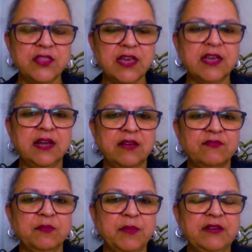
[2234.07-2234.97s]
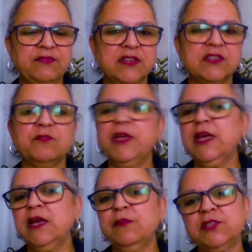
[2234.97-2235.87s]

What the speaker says: They can have the benefits of being able